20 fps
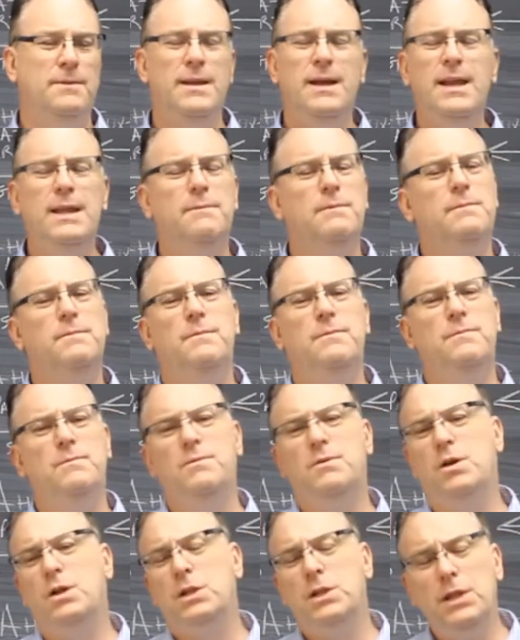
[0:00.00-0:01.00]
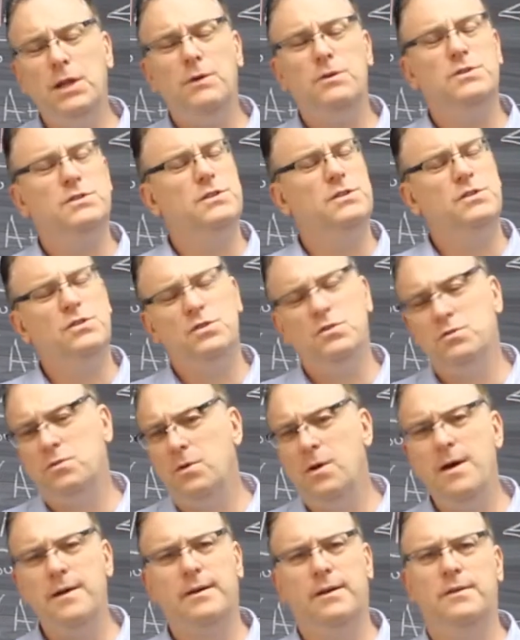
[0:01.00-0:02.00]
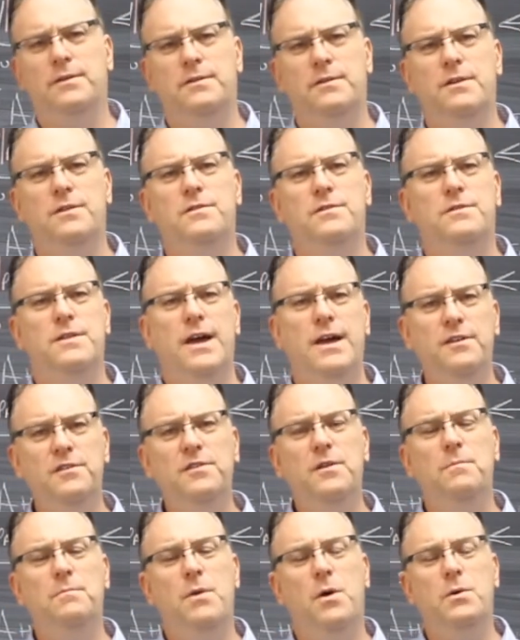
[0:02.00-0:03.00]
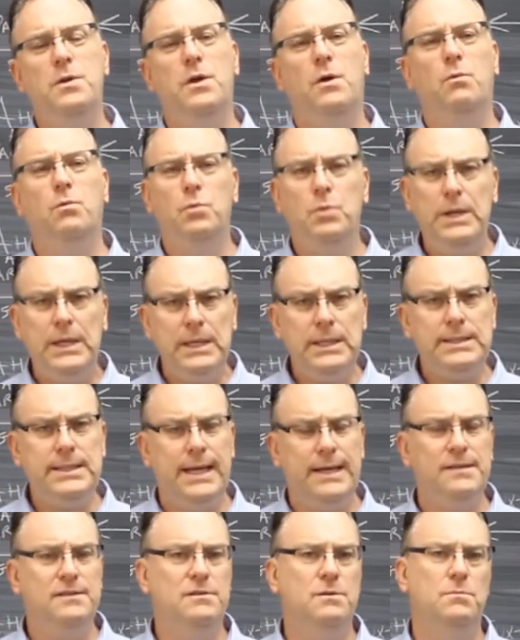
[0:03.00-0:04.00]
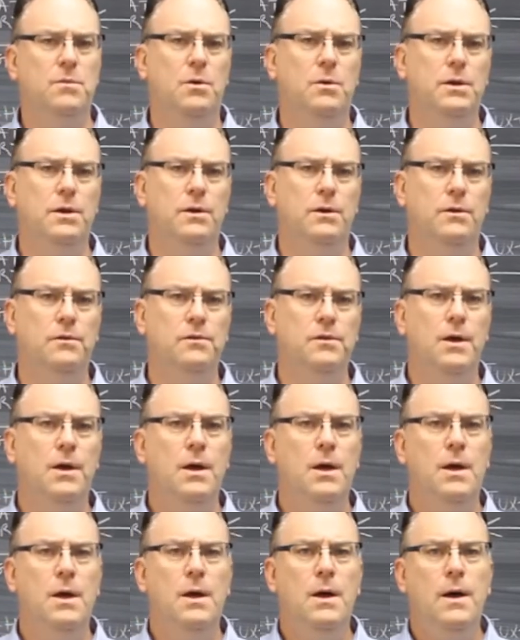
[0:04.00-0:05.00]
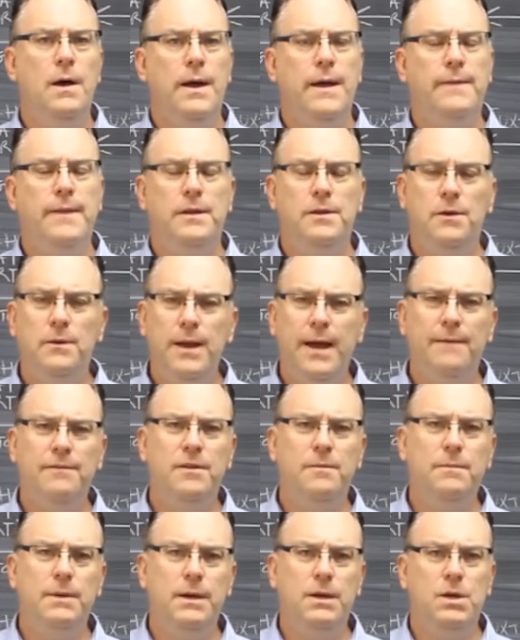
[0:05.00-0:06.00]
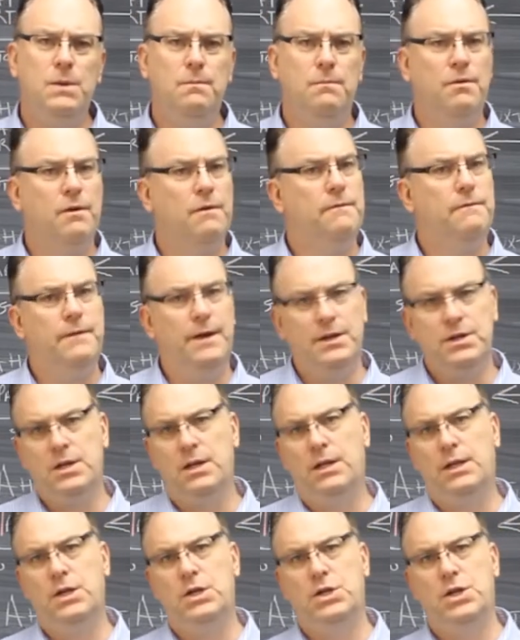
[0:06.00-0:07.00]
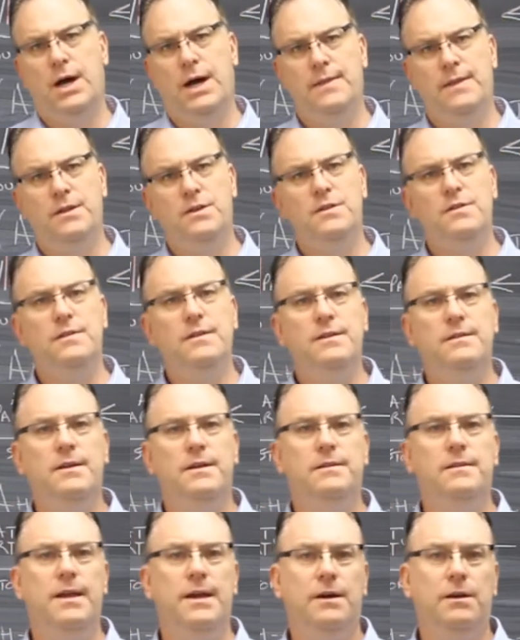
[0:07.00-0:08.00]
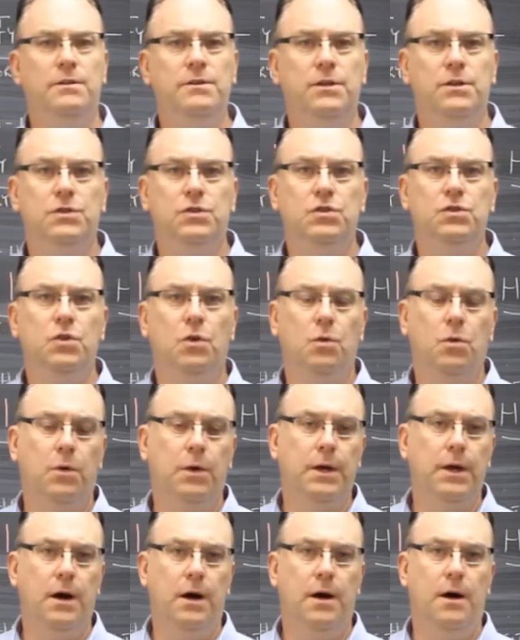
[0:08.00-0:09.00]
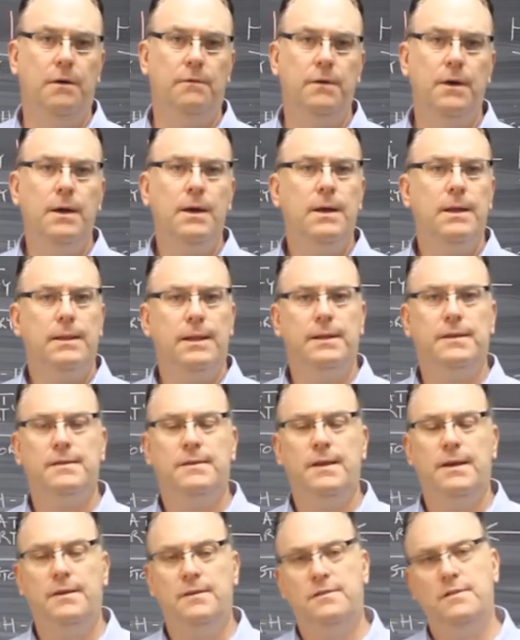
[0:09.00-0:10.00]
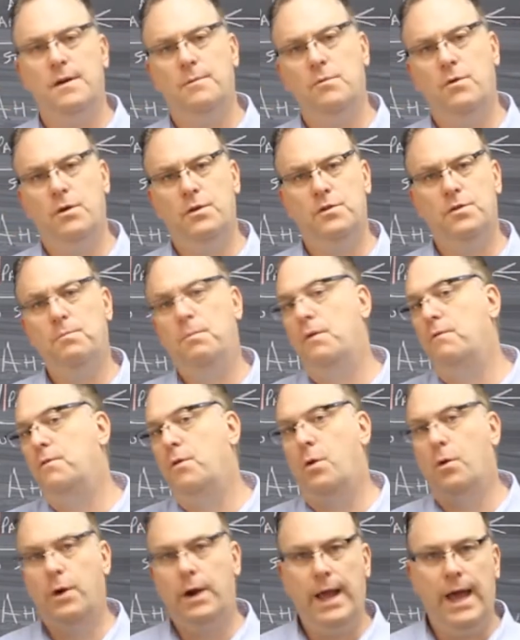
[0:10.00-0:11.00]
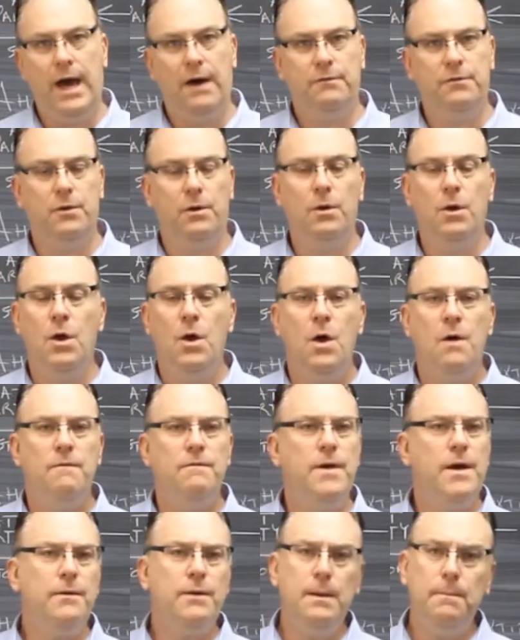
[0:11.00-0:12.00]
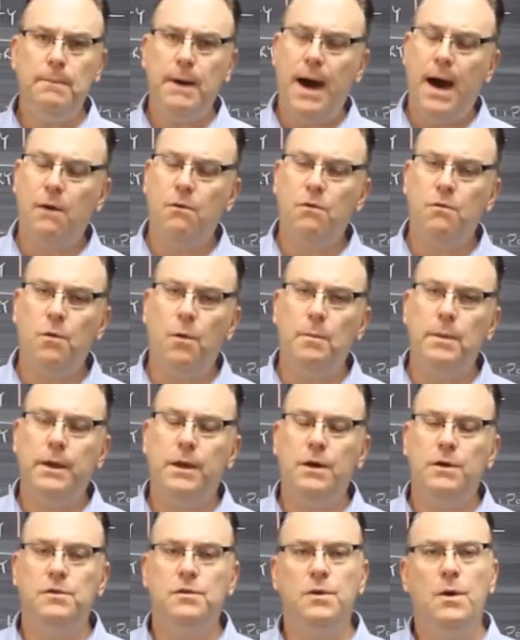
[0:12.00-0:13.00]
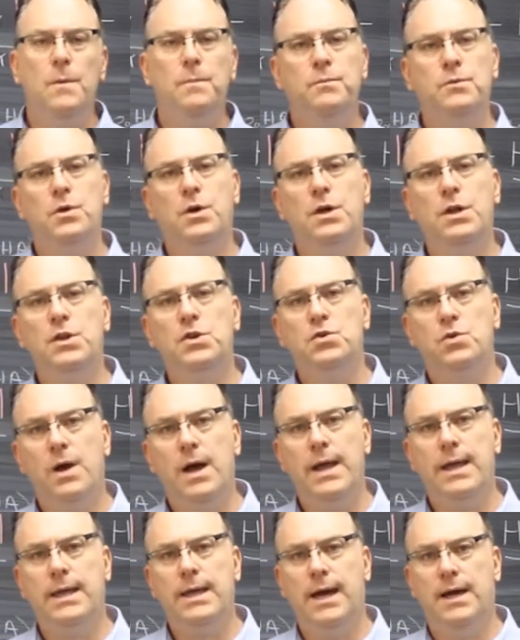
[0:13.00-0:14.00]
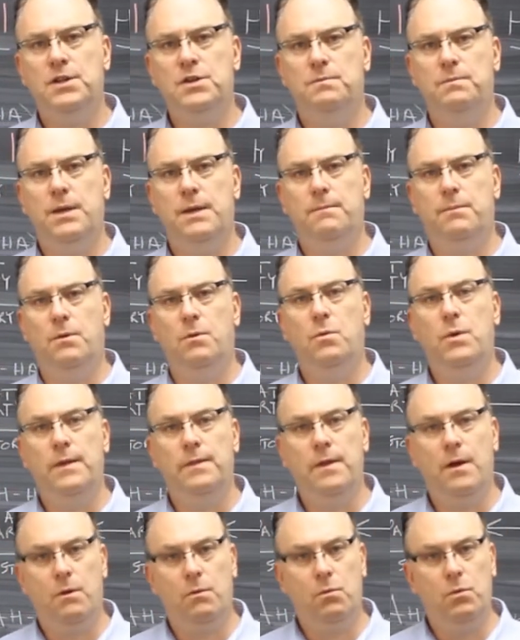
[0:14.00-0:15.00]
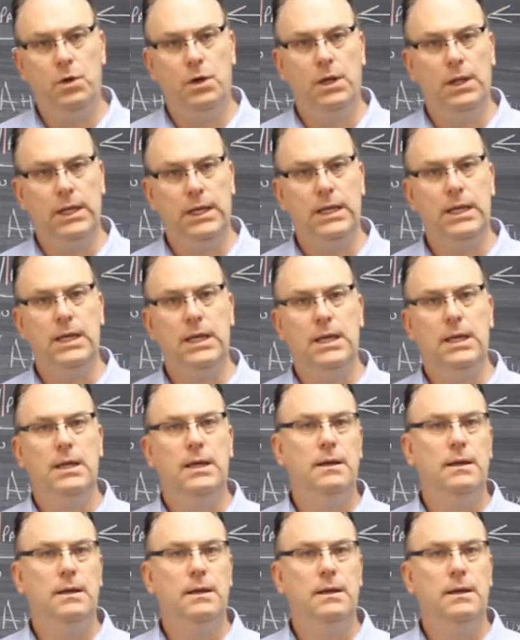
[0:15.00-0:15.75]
not even close, the strongest is testimonial, real testimonials. And they don't have to be professionally shot. They just need to tell the story of, let's say, someone's before and after. Very powerful, because you're going to try and catch people when they're really